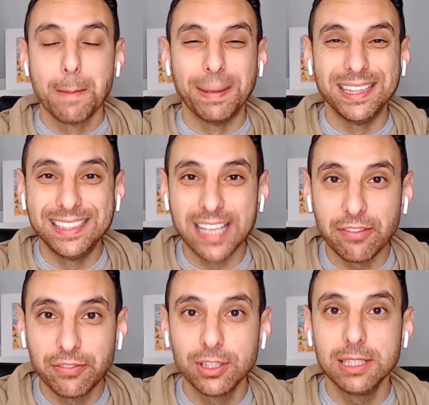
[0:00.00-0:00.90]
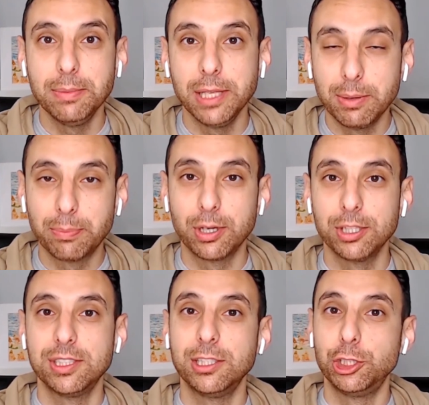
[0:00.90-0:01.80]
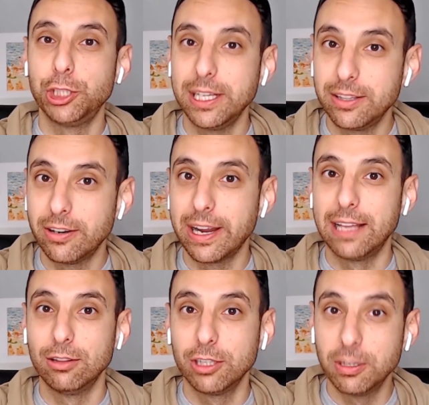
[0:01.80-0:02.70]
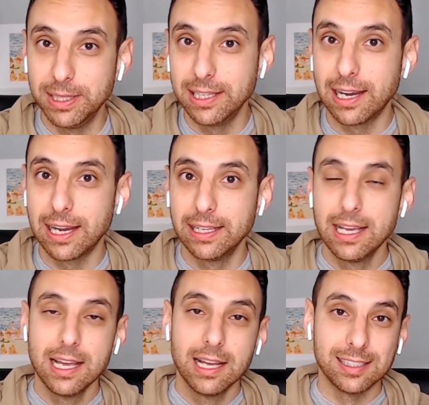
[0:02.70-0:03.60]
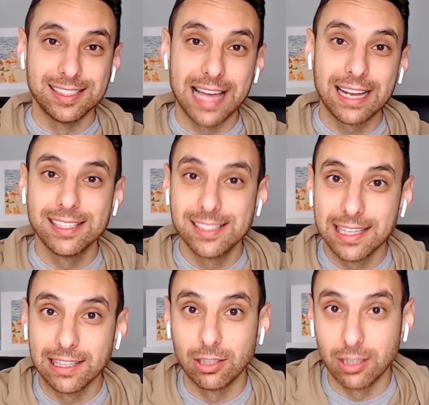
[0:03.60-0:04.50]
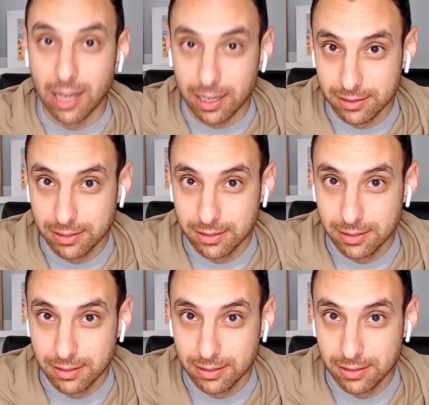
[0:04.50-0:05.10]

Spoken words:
but definitely meet them in person, shake their hand, look them in the eye, because that can say a lot.